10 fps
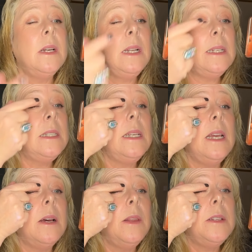Let's see
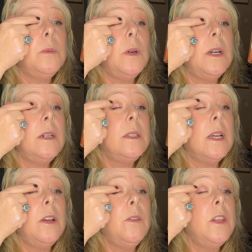how this works
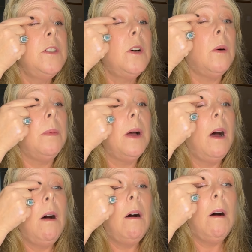over the top.
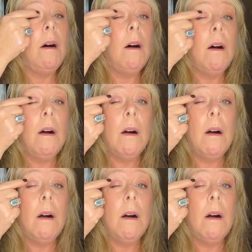Oh,